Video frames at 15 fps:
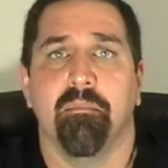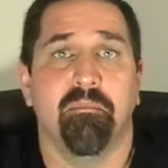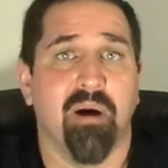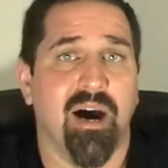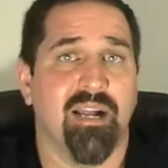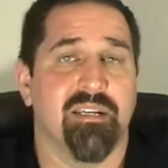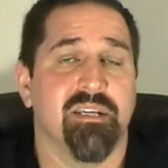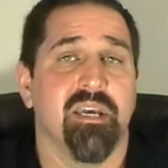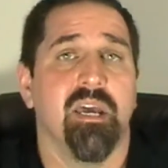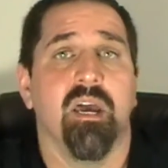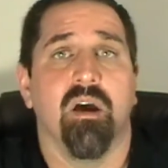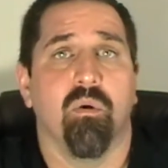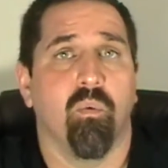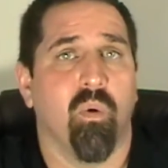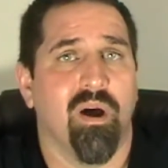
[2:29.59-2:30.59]
But
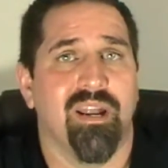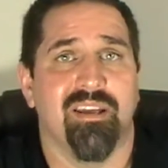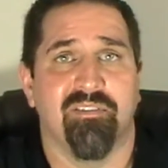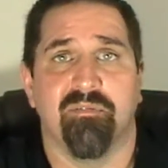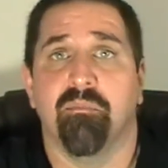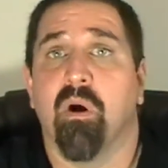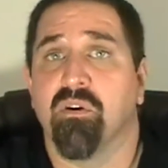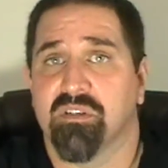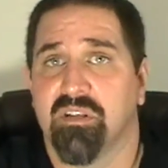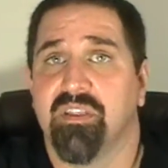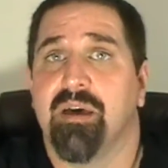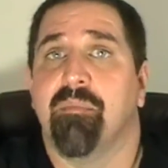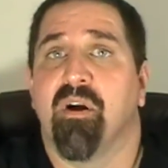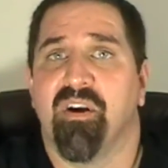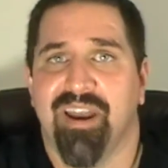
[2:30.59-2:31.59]
what if most of
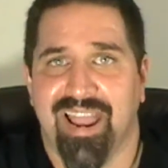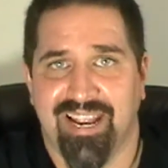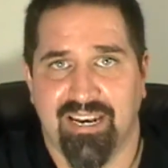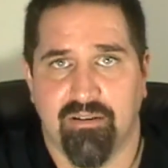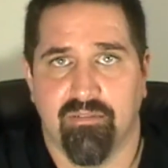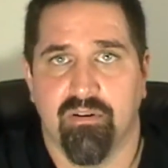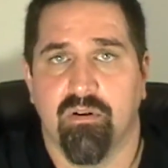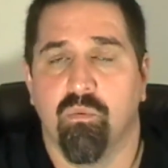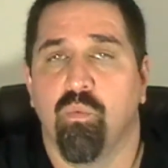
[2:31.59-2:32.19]
them are negative?